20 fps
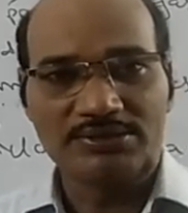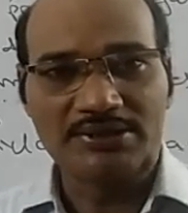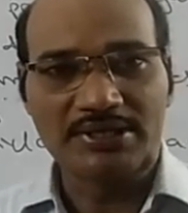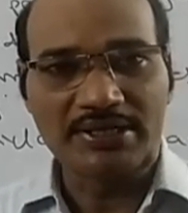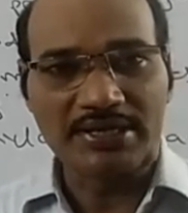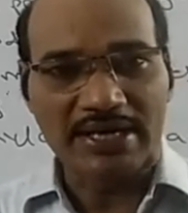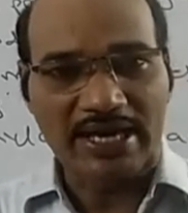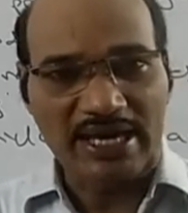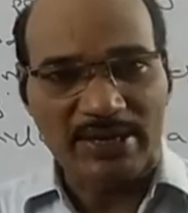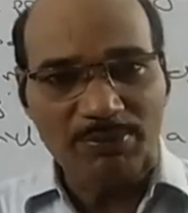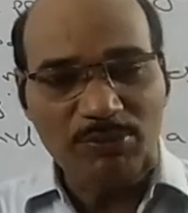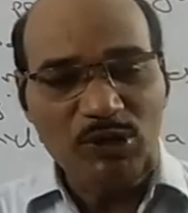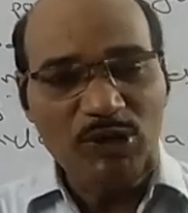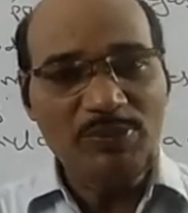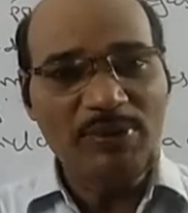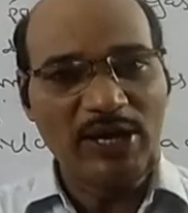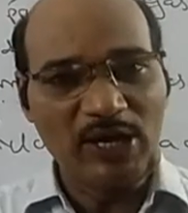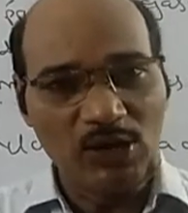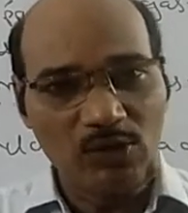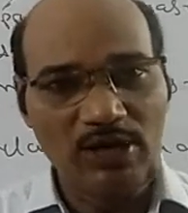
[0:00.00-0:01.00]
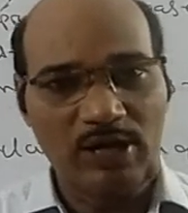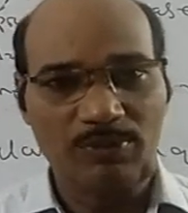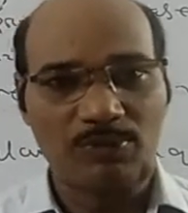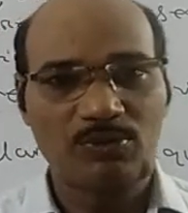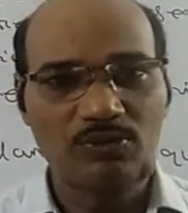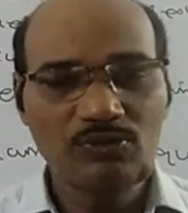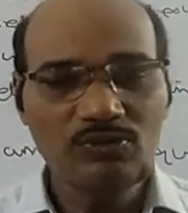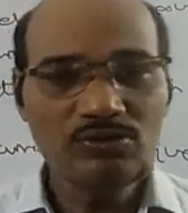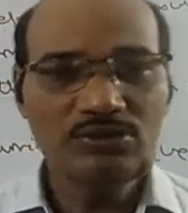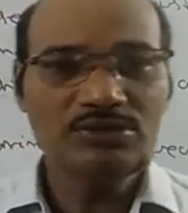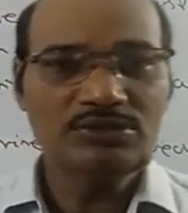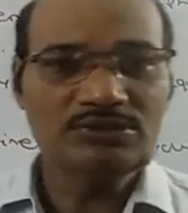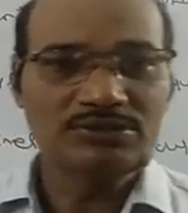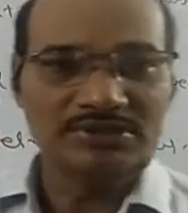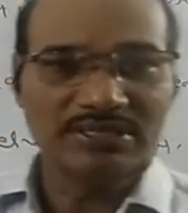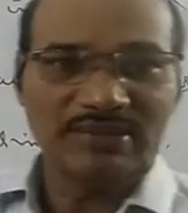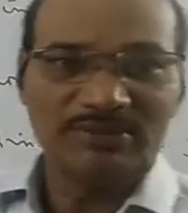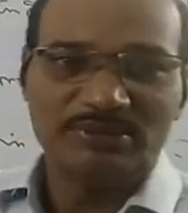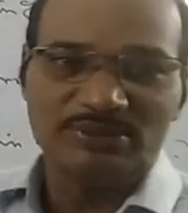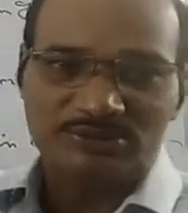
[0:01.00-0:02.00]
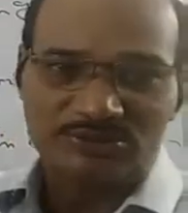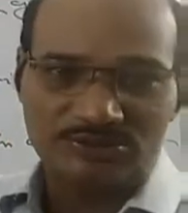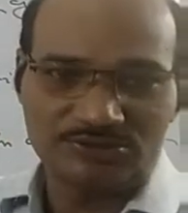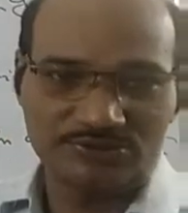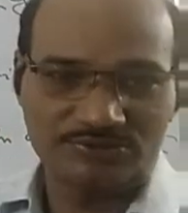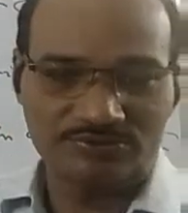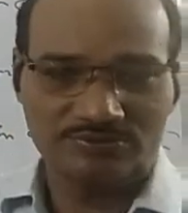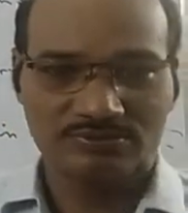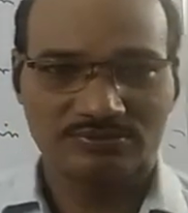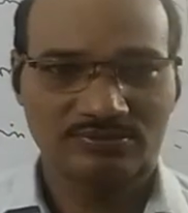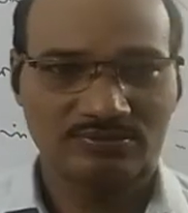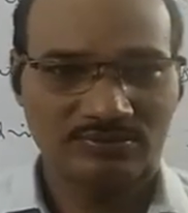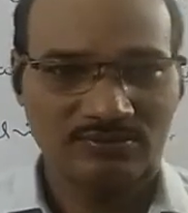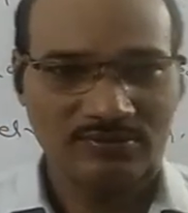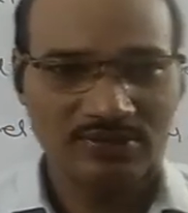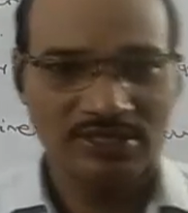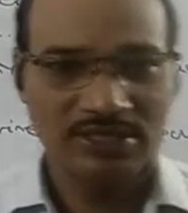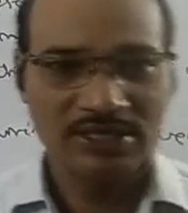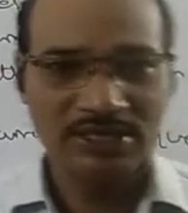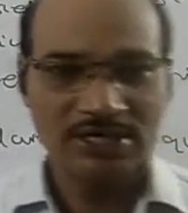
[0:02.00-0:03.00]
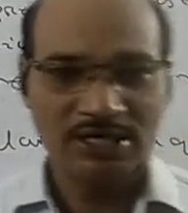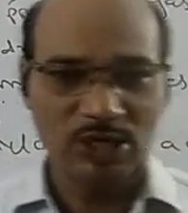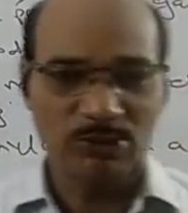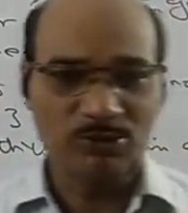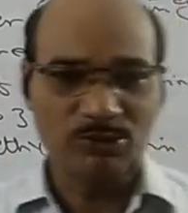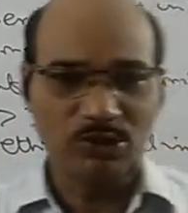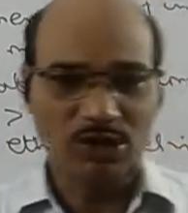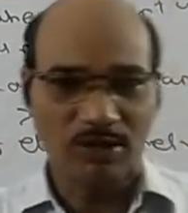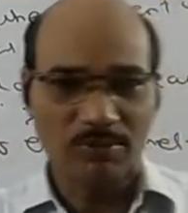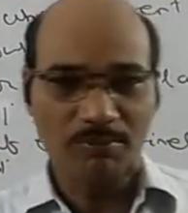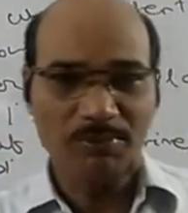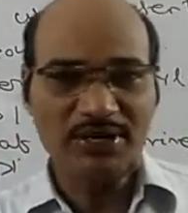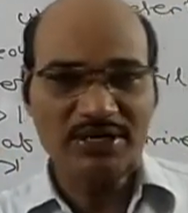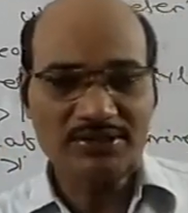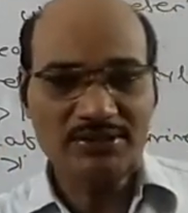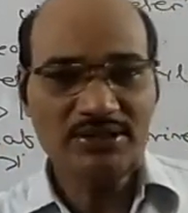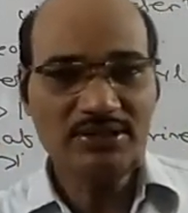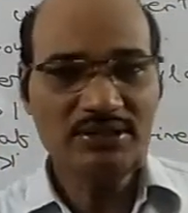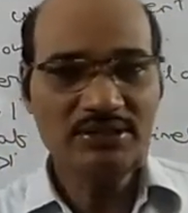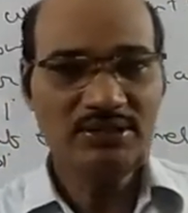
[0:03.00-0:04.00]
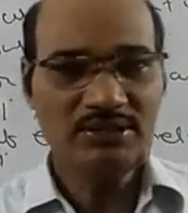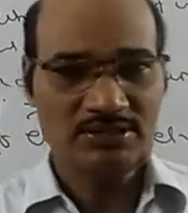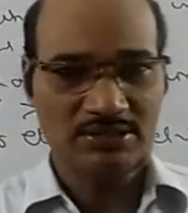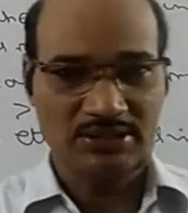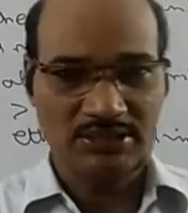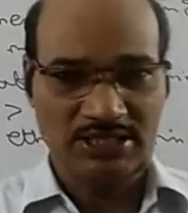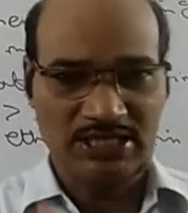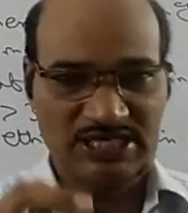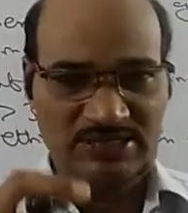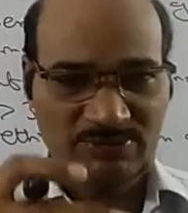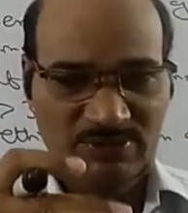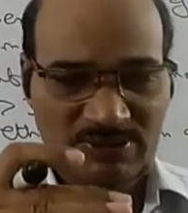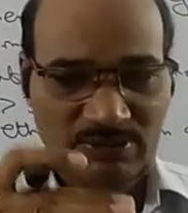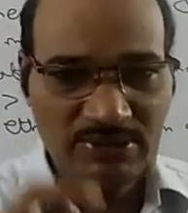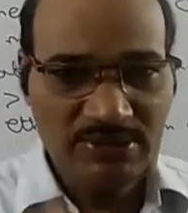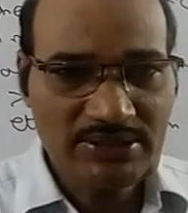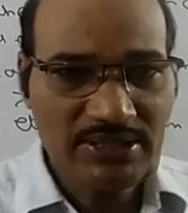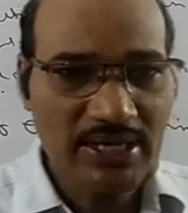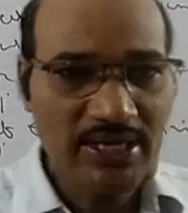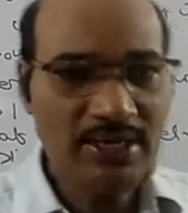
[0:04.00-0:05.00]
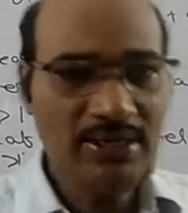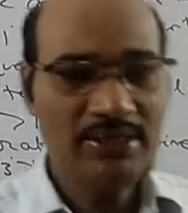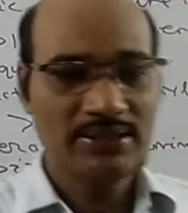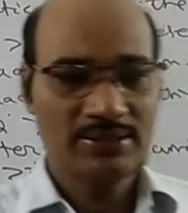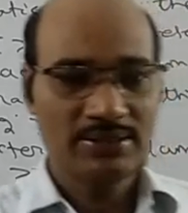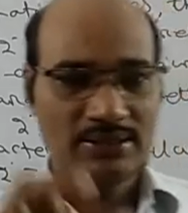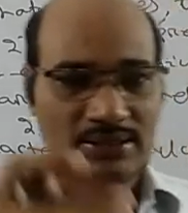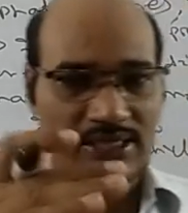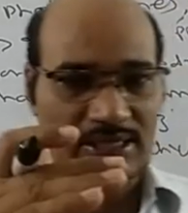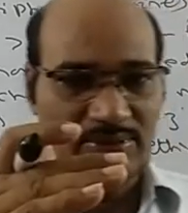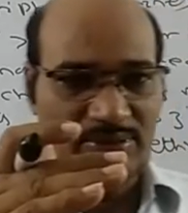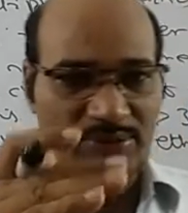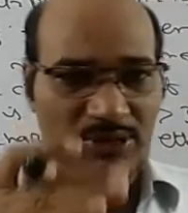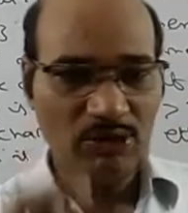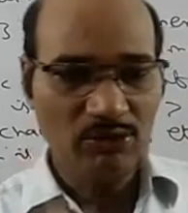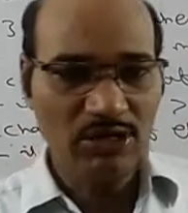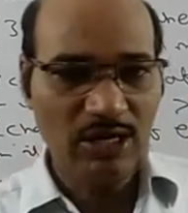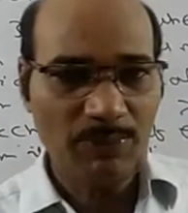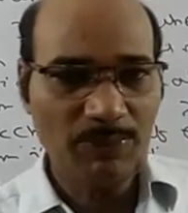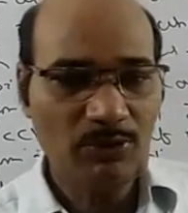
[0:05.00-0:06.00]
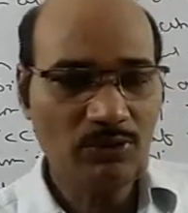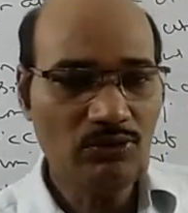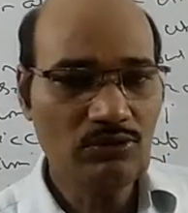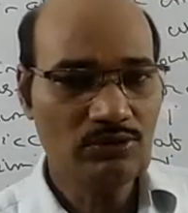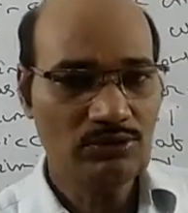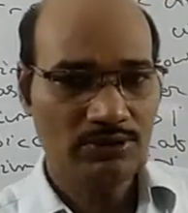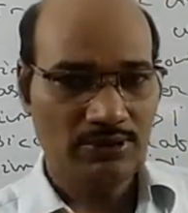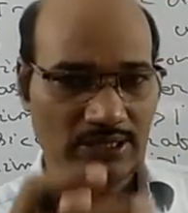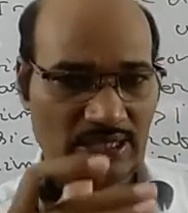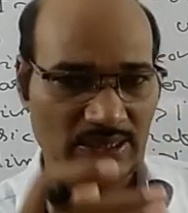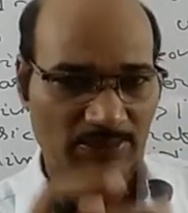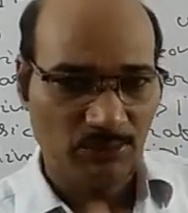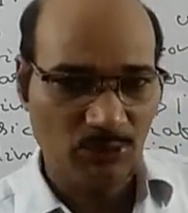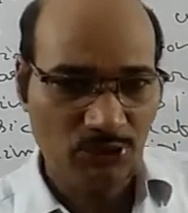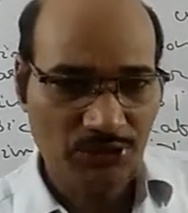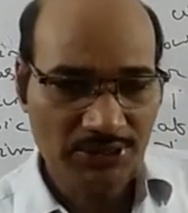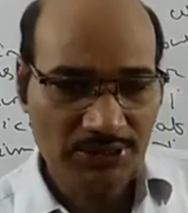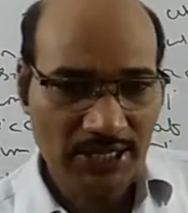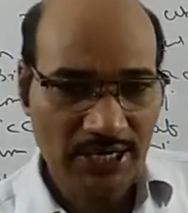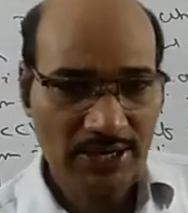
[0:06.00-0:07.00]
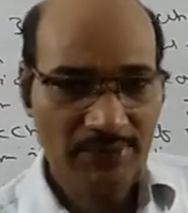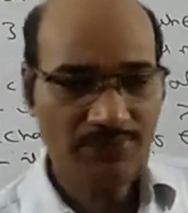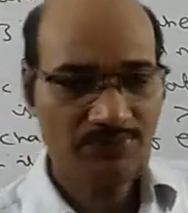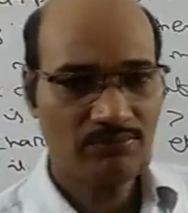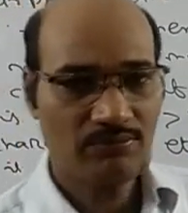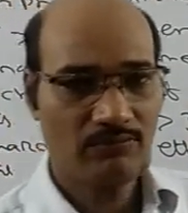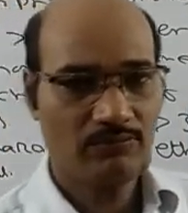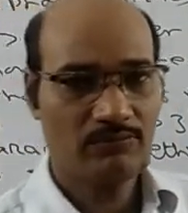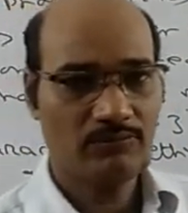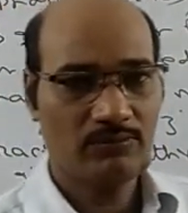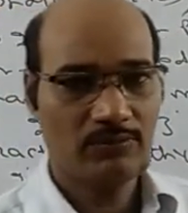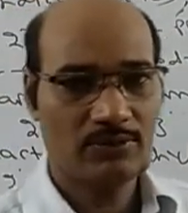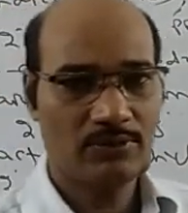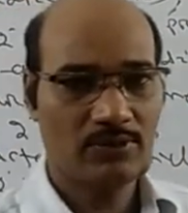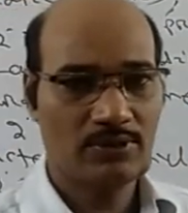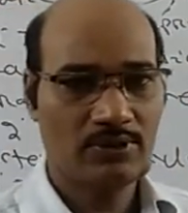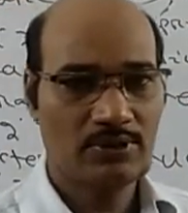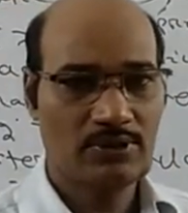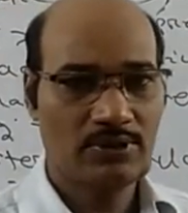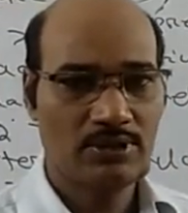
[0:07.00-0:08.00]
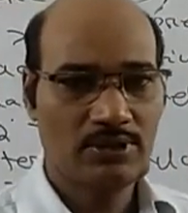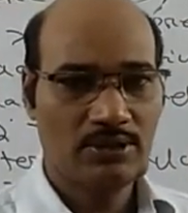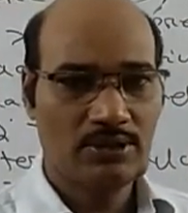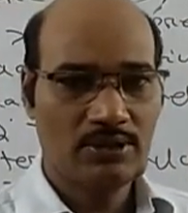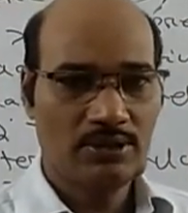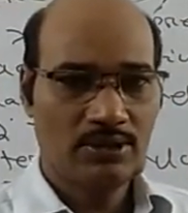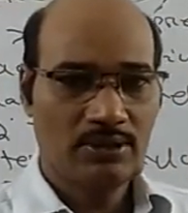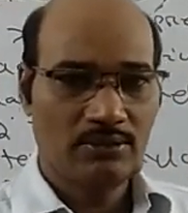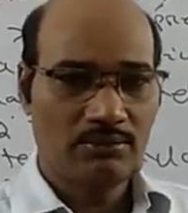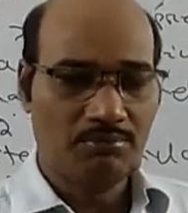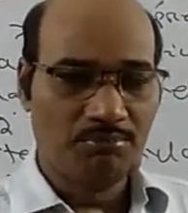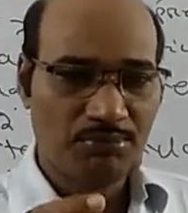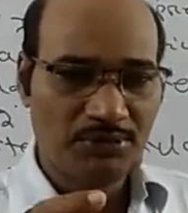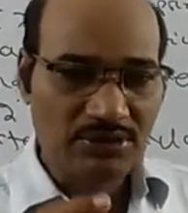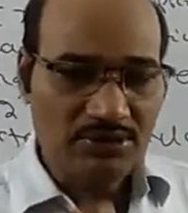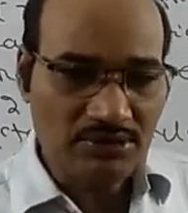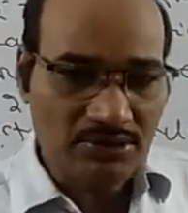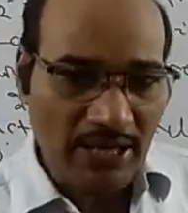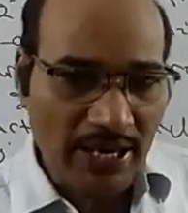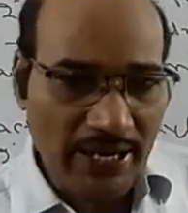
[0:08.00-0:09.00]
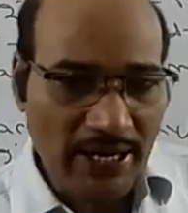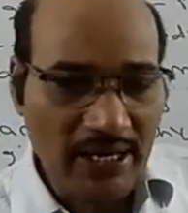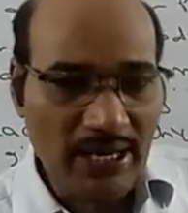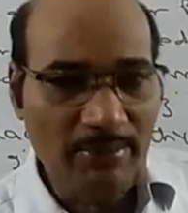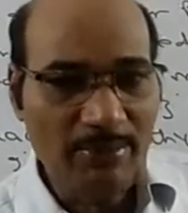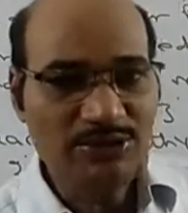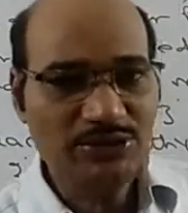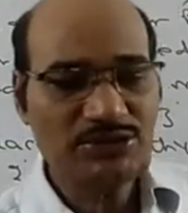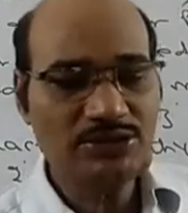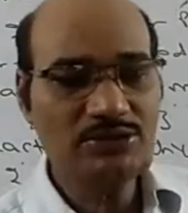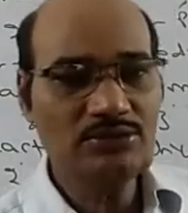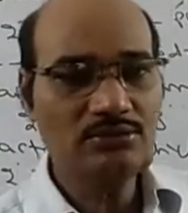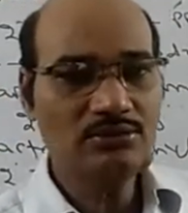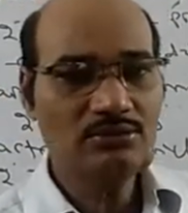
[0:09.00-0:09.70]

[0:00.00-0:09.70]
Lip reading: the Kb value of the amines. If you compare the experimental Kb value of ammonia, methyl amines,